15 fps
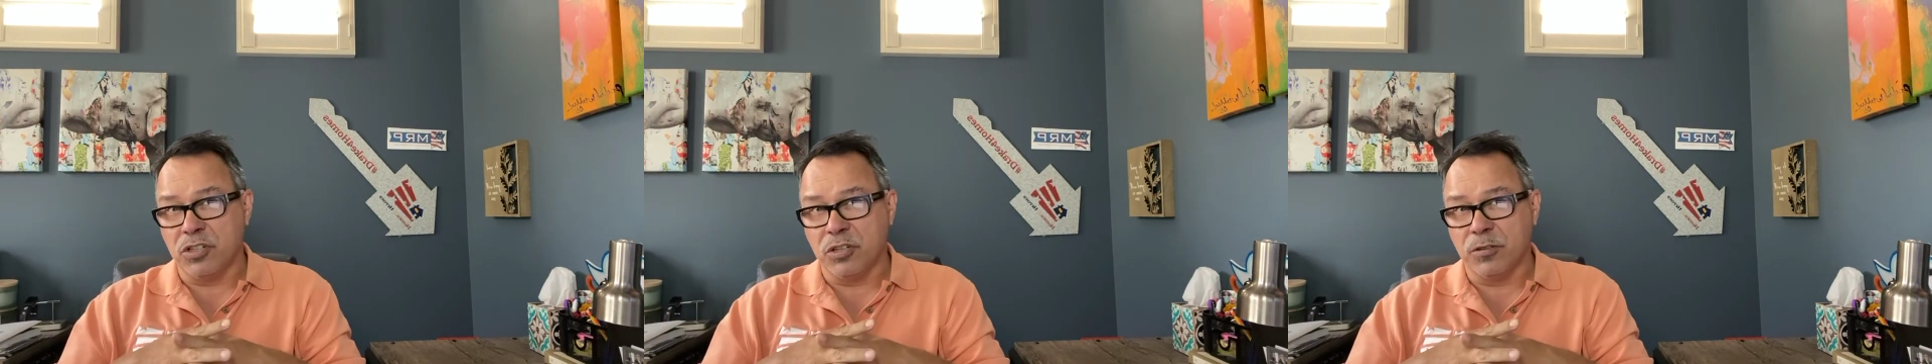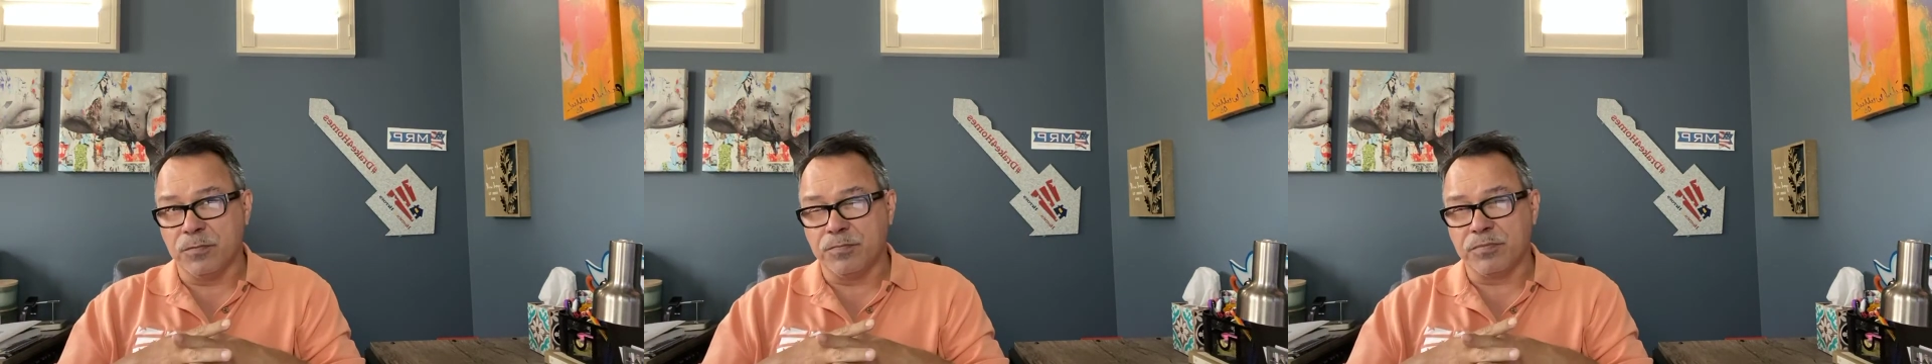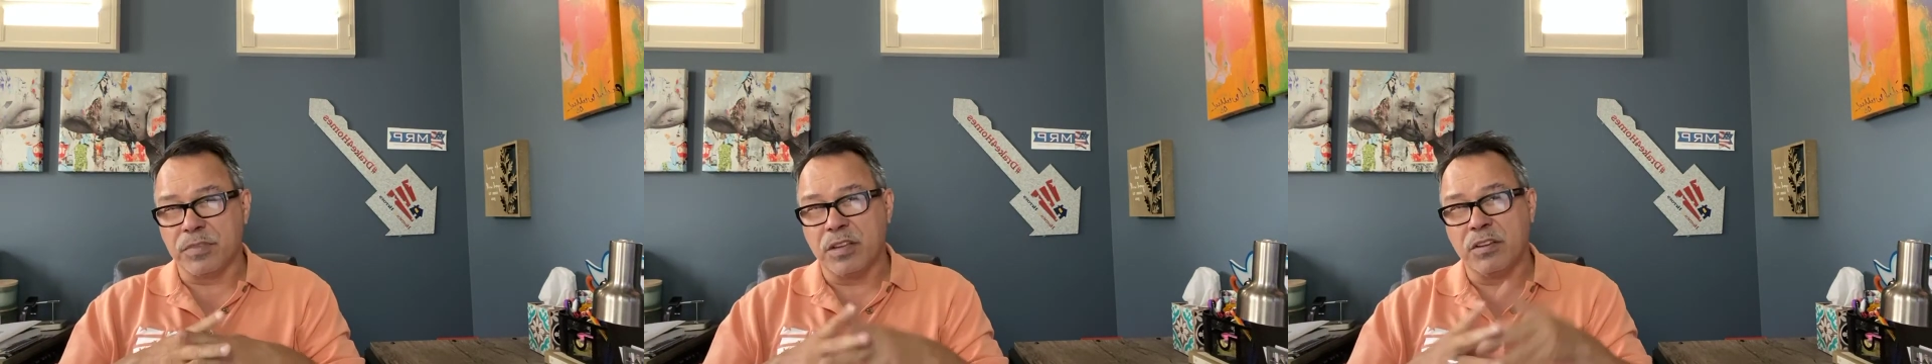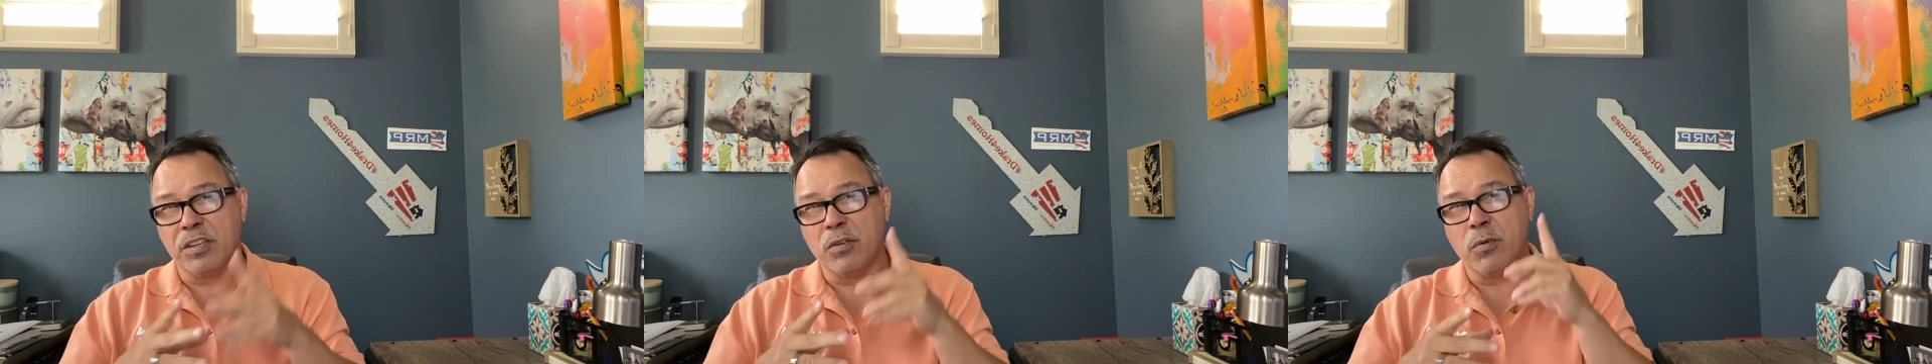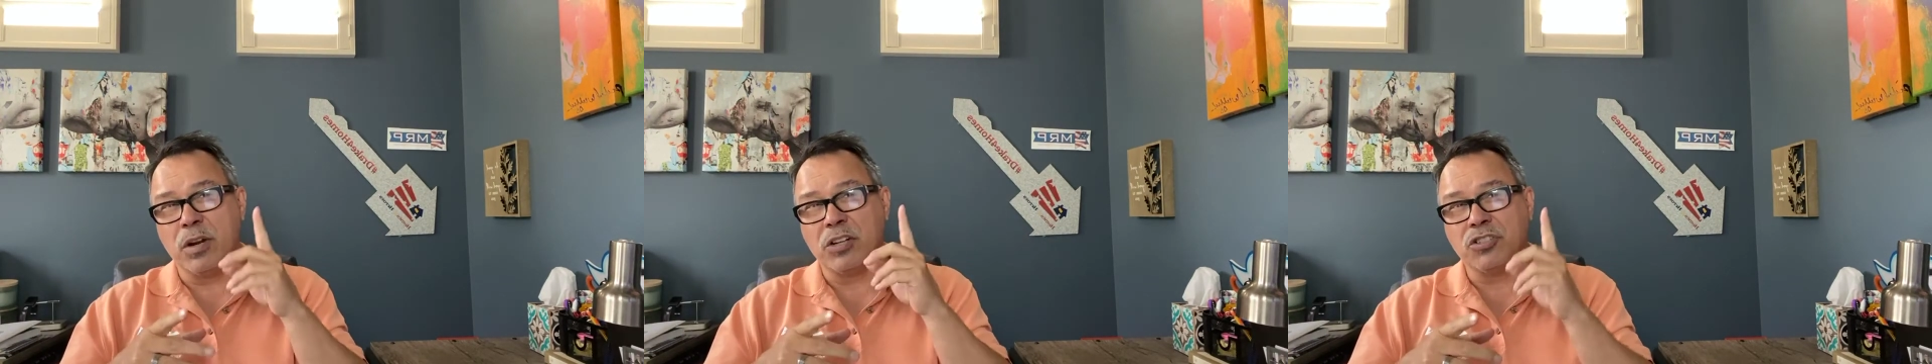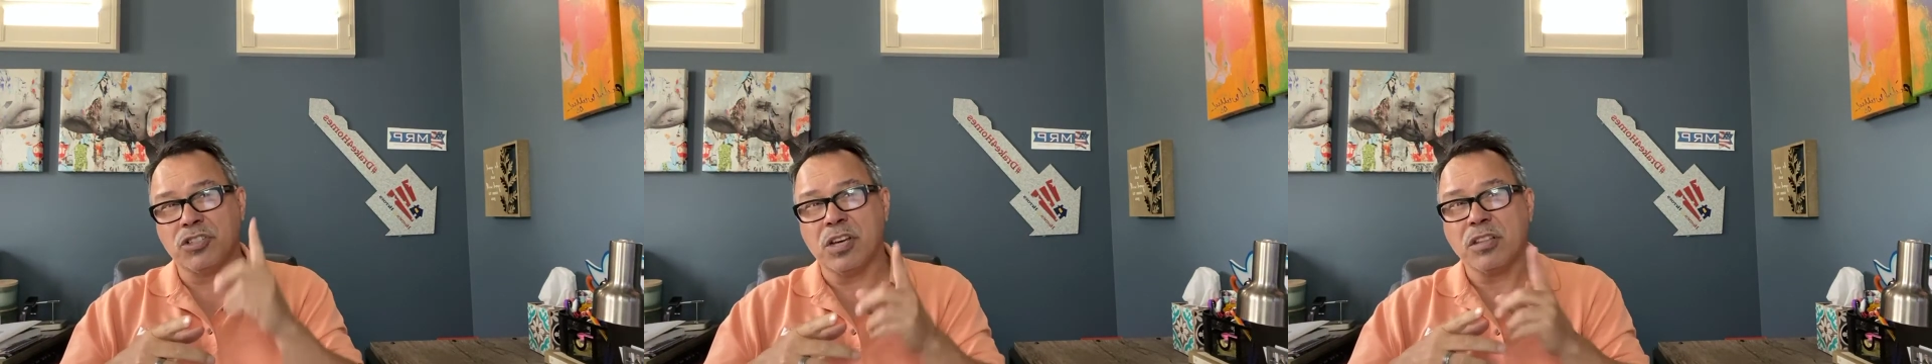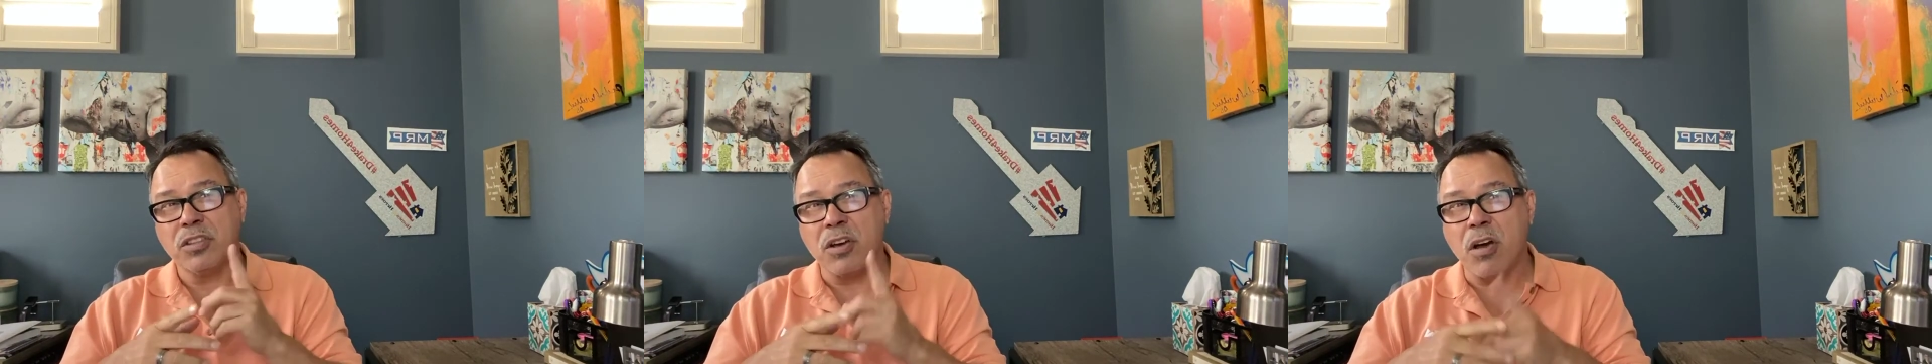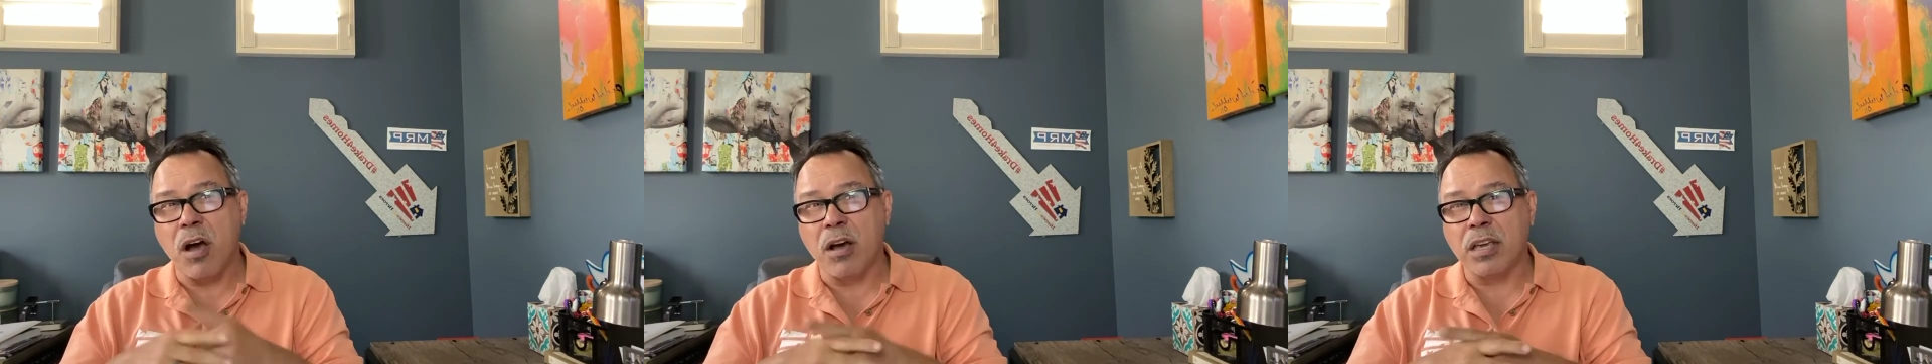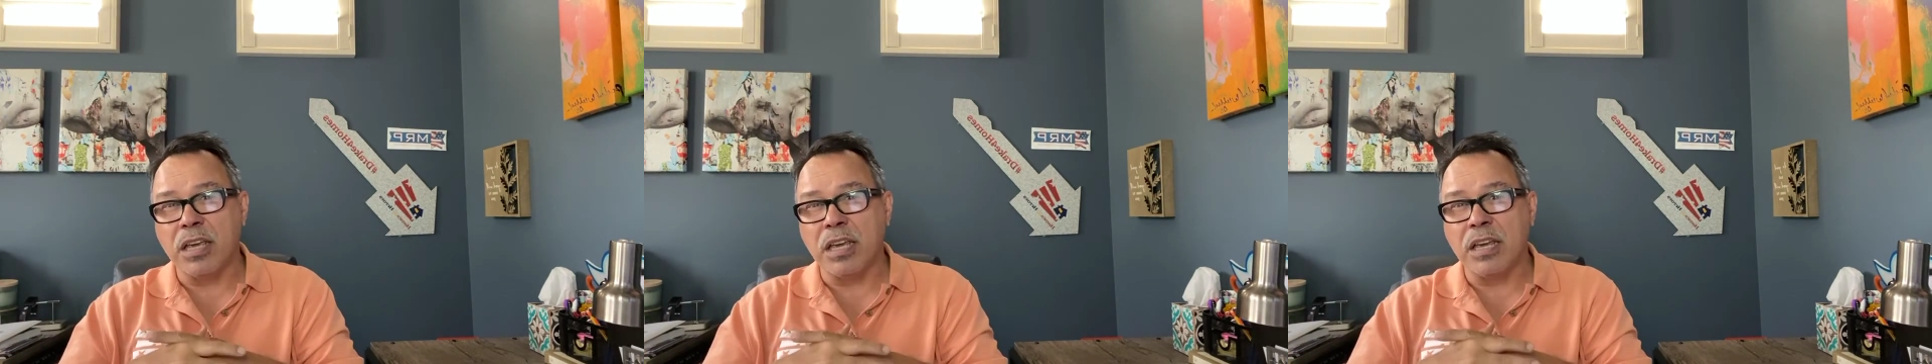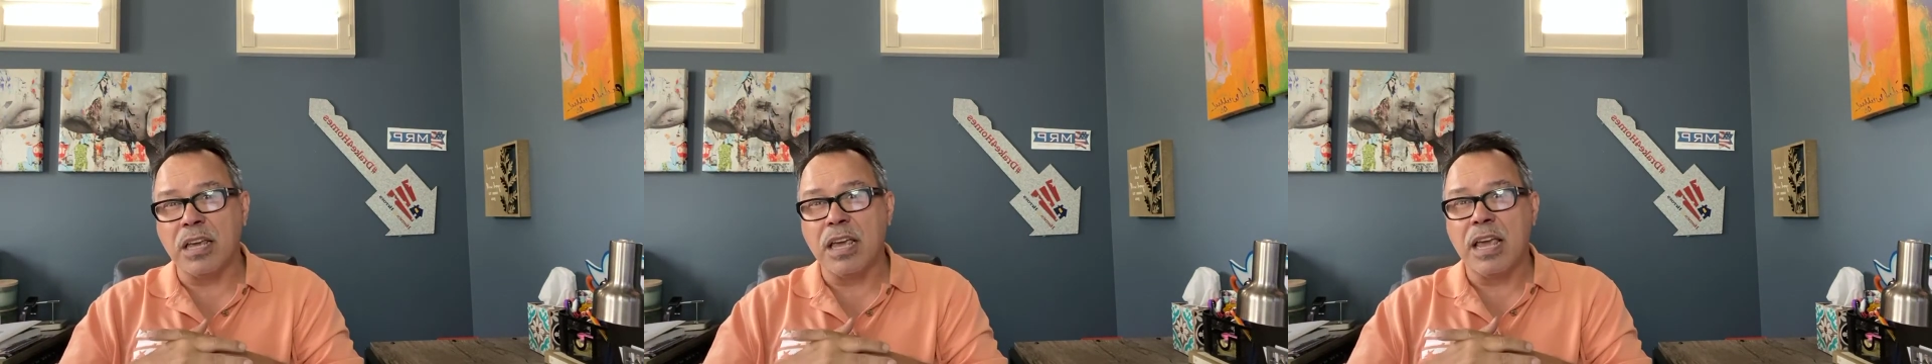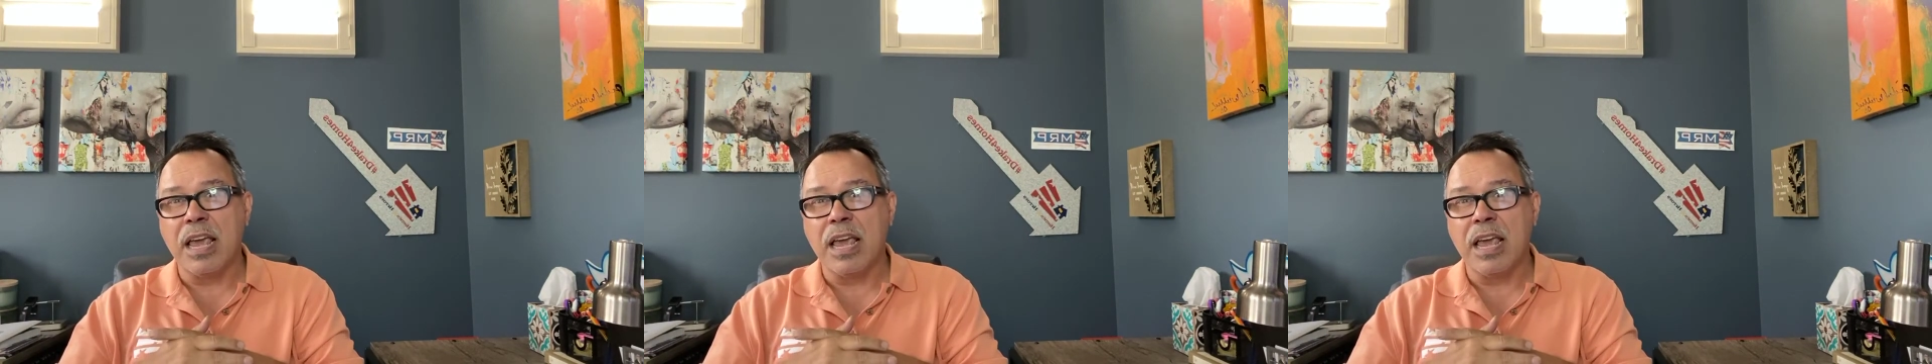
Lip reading: do. You want to check the caulking